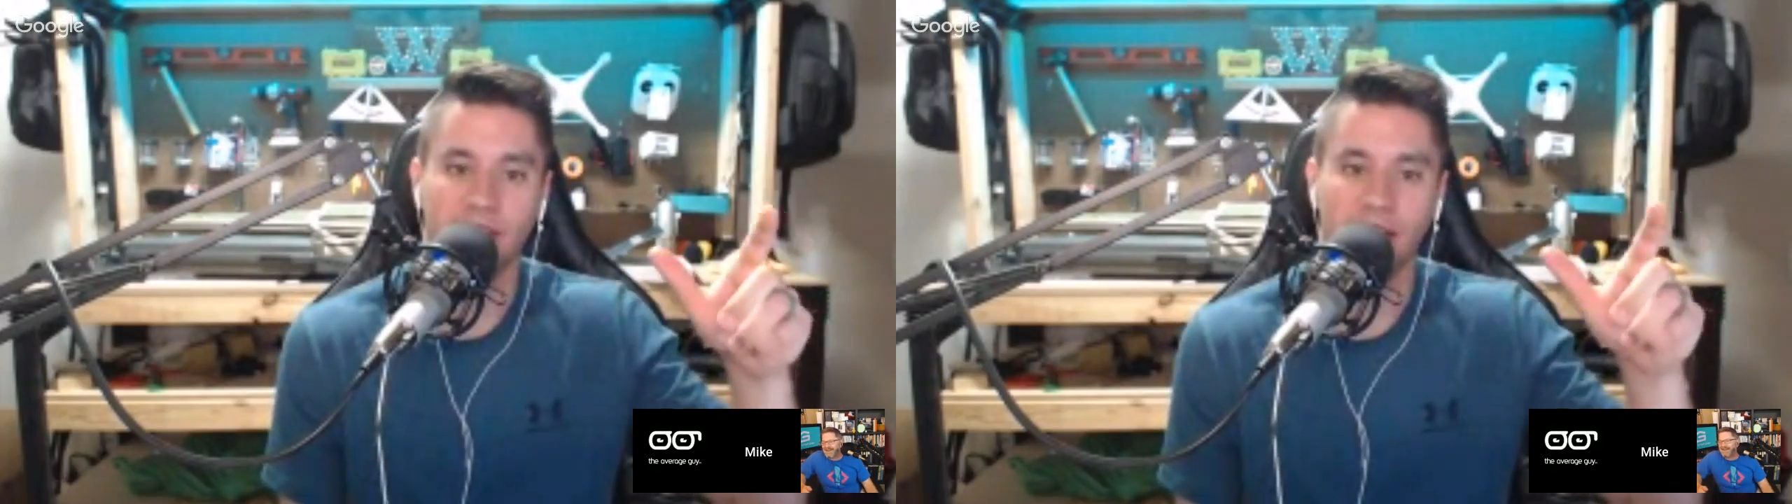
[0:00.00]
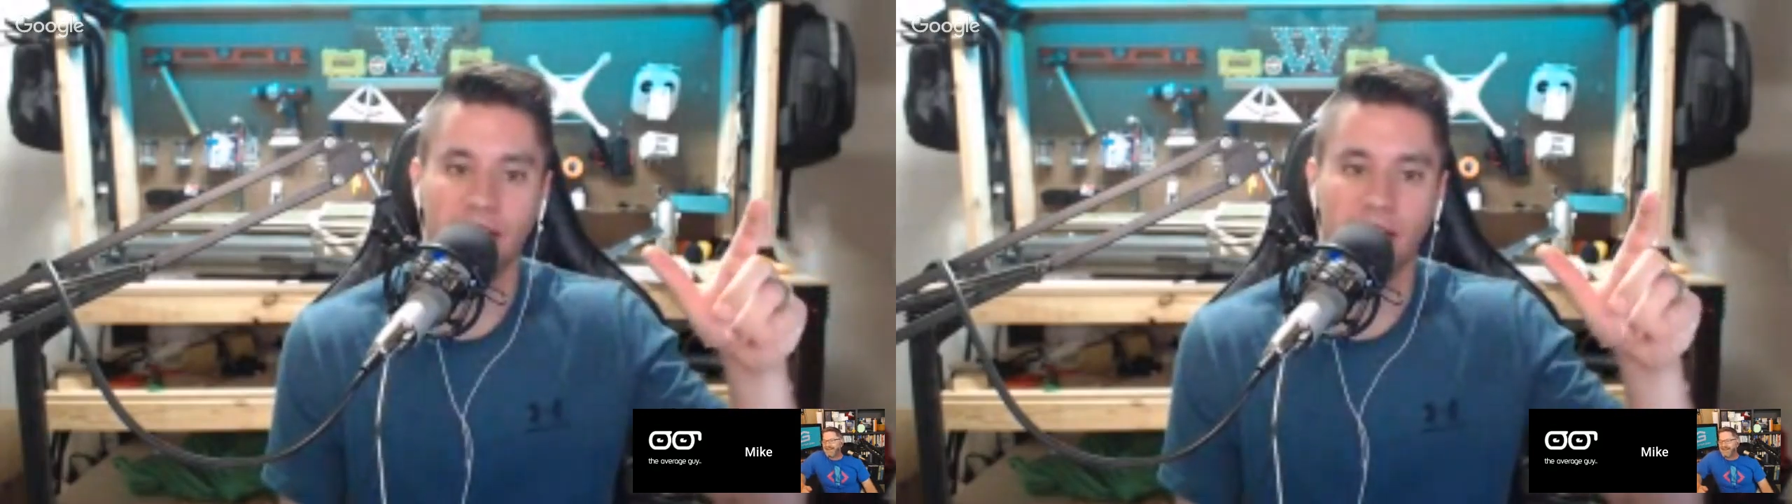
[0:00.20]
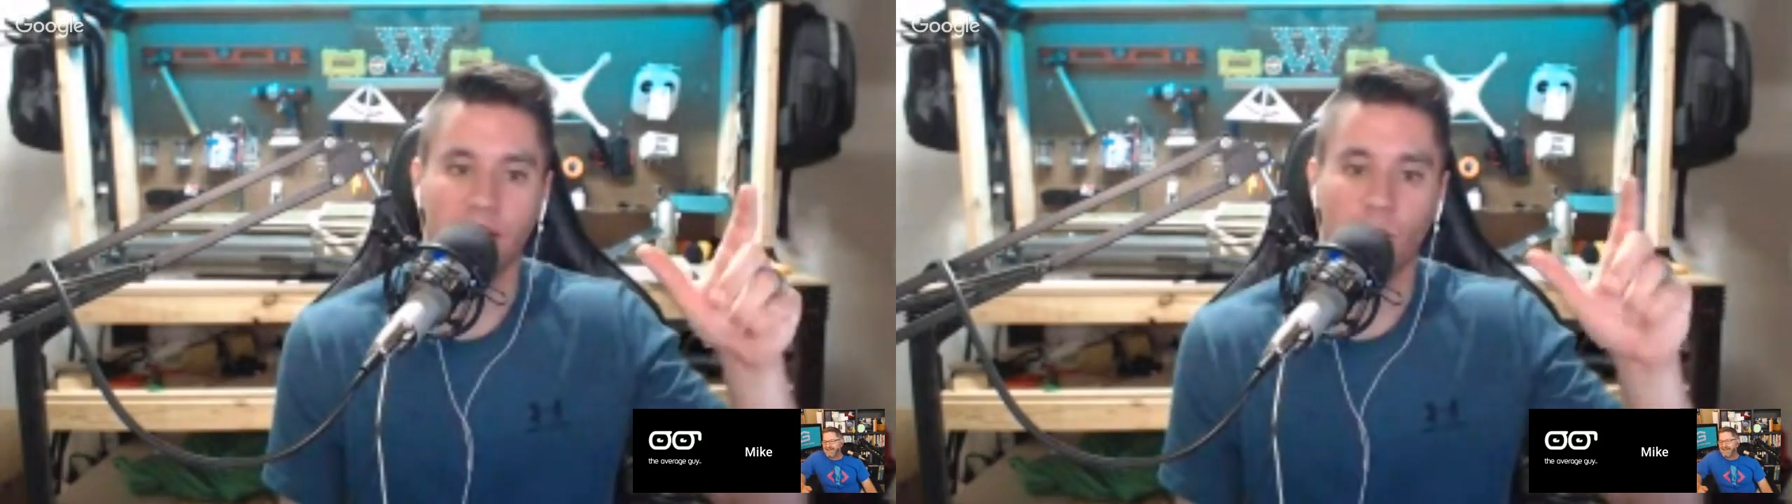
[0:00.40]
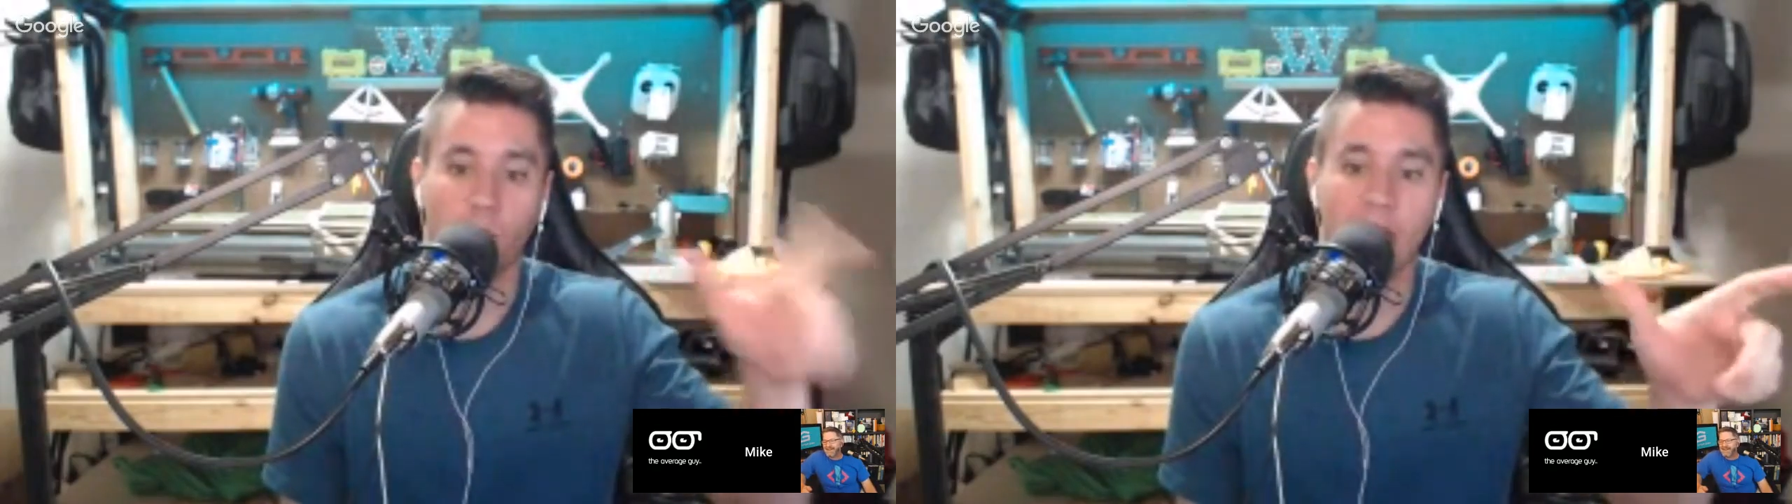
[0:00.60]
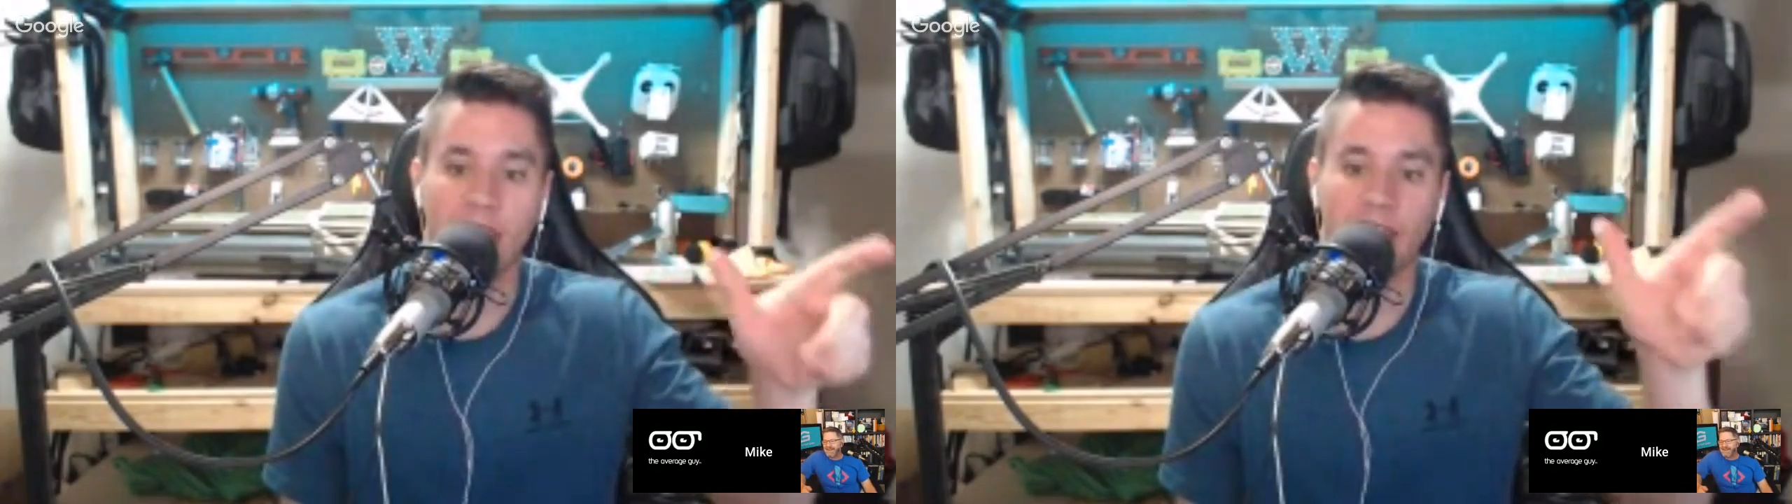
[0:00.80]

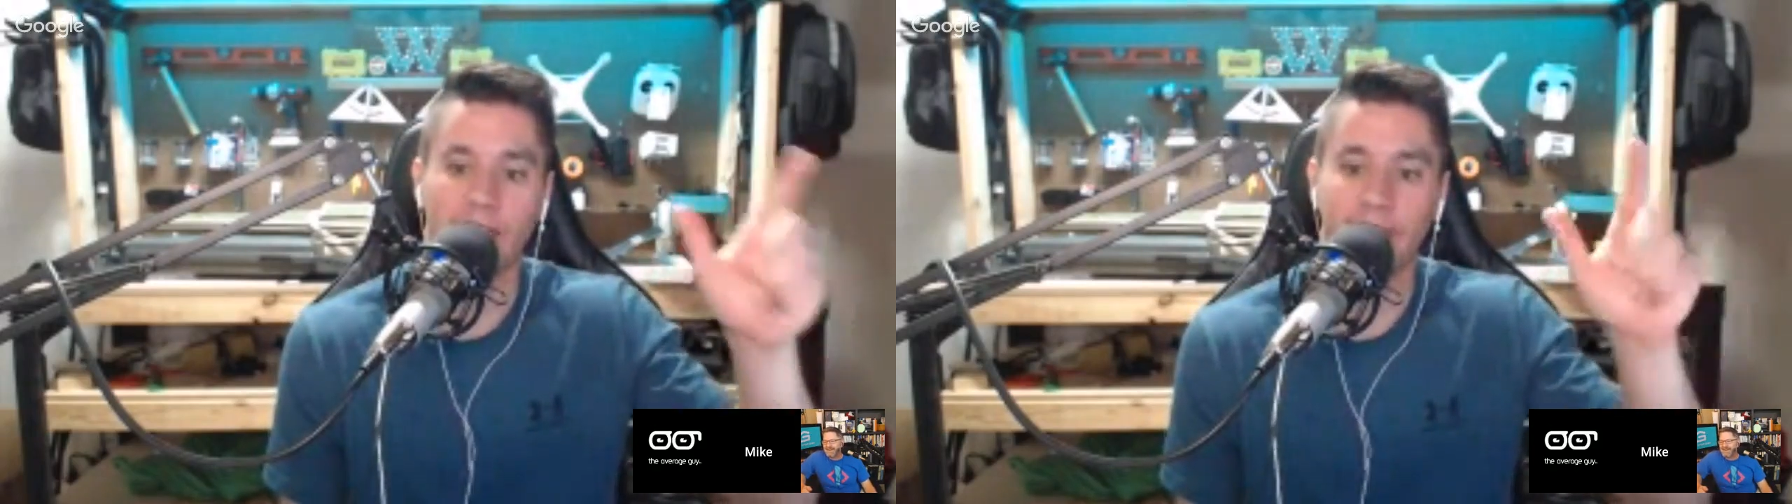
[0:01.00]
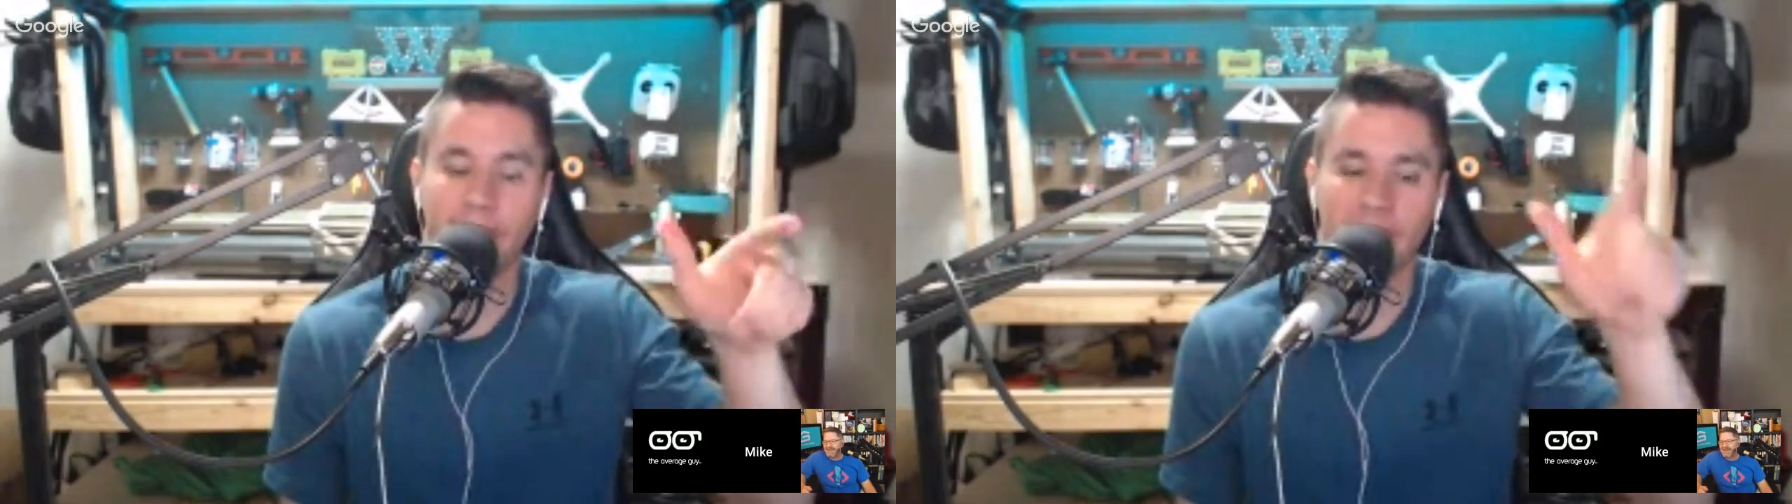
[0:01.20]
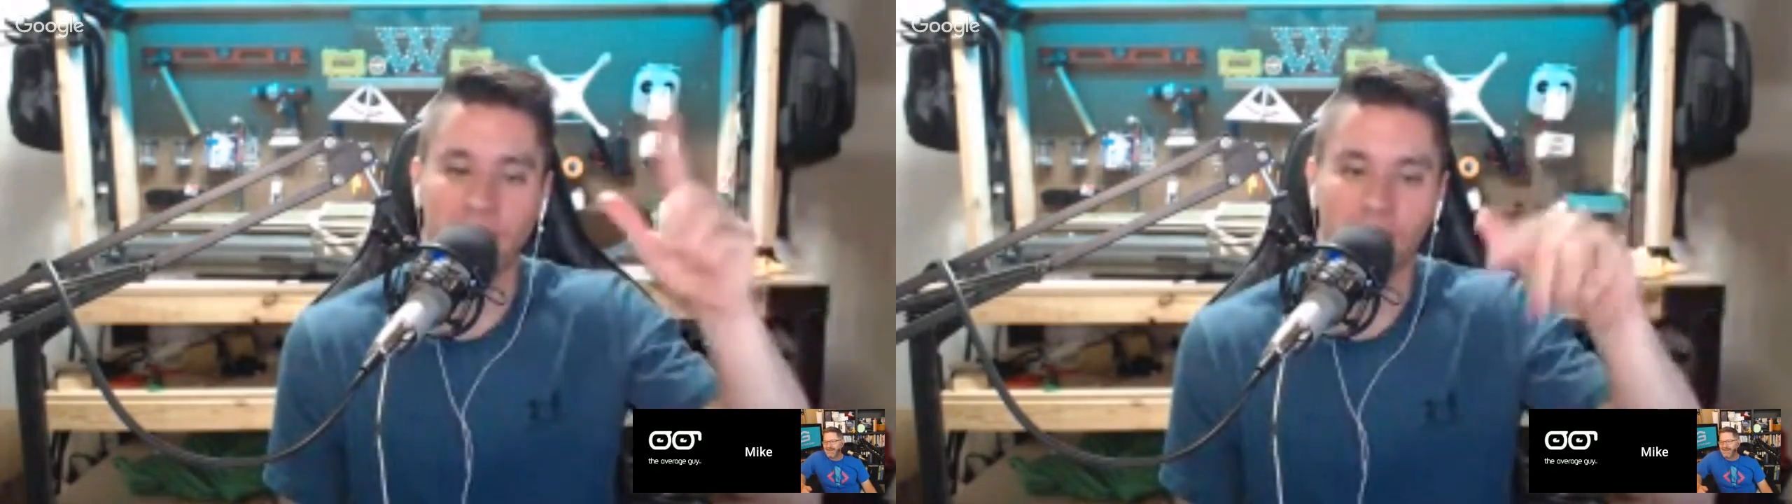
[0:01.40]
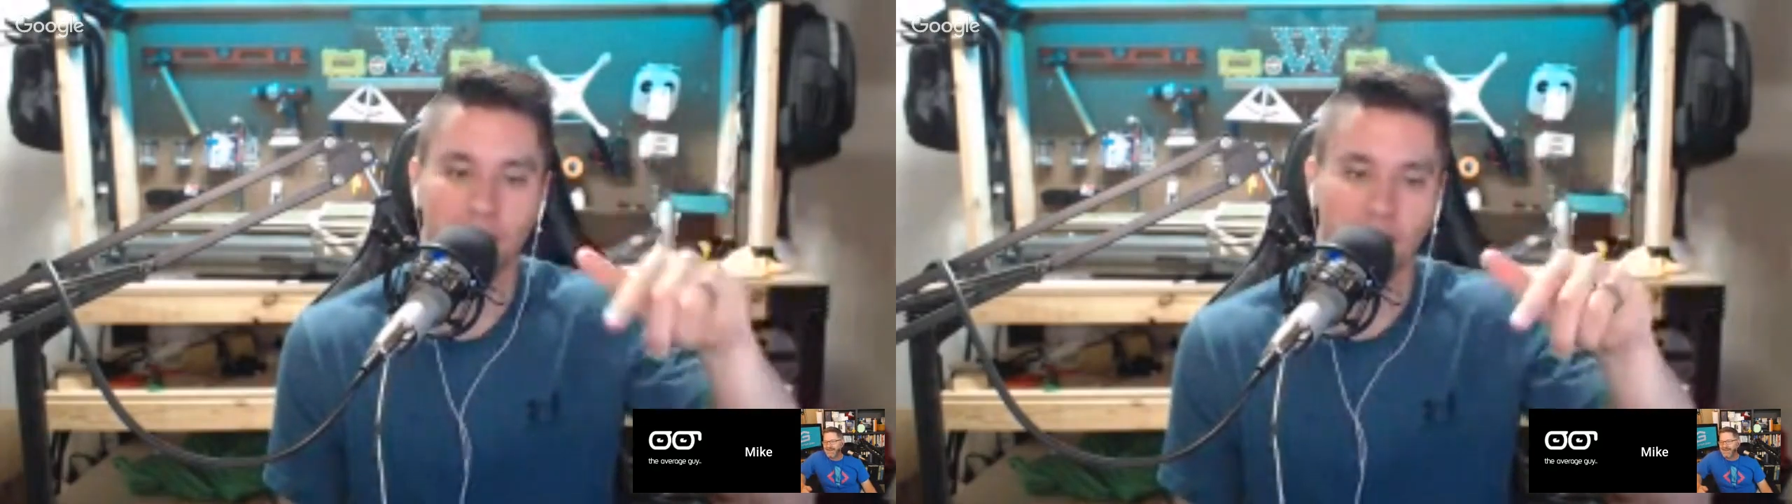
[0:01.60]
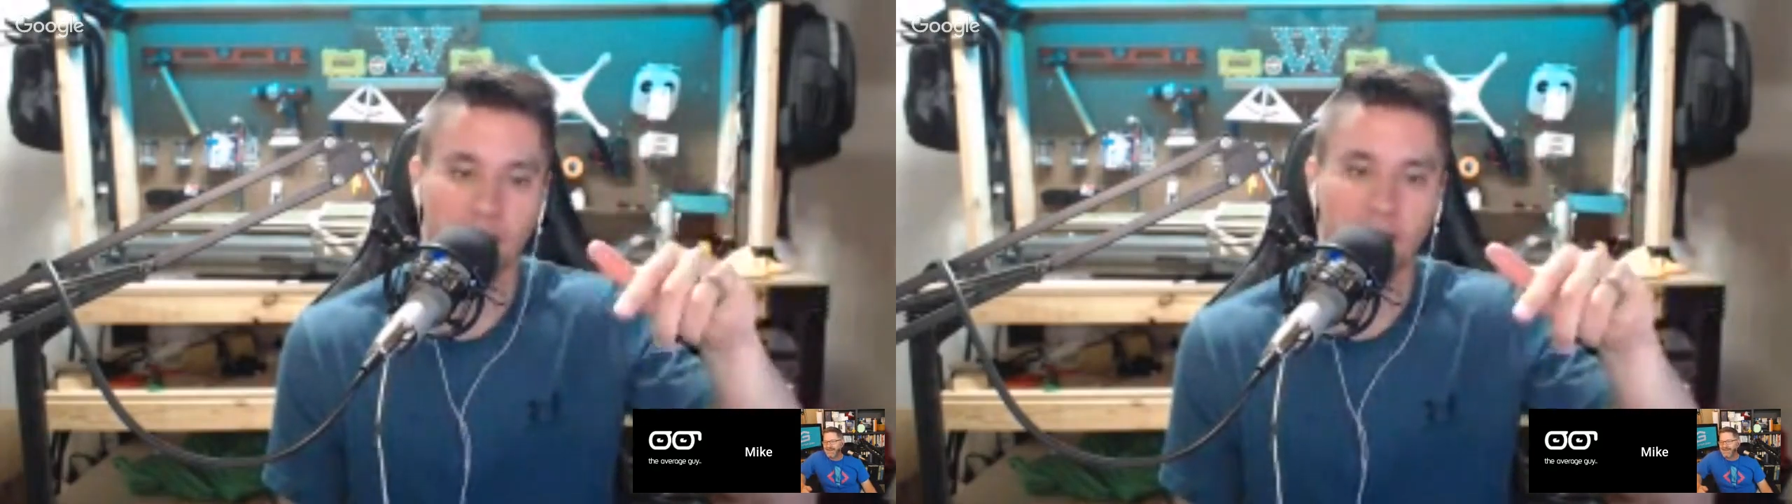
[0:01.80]
WAN
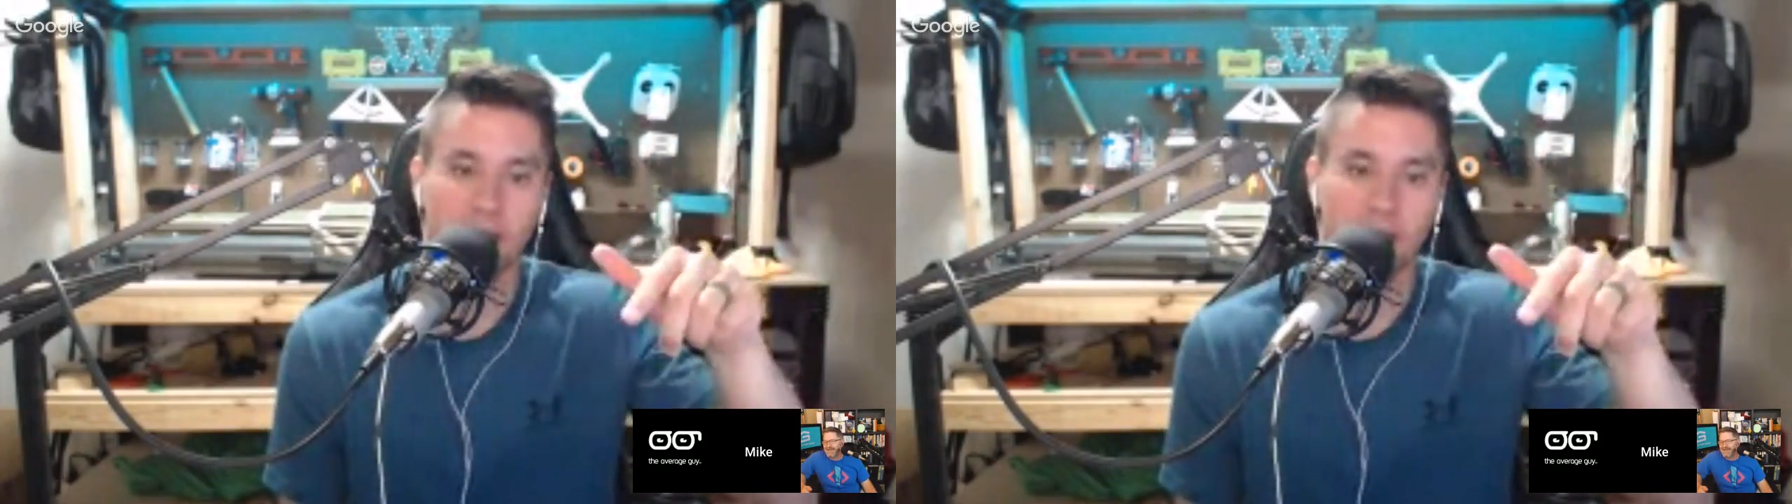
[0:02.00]
failover.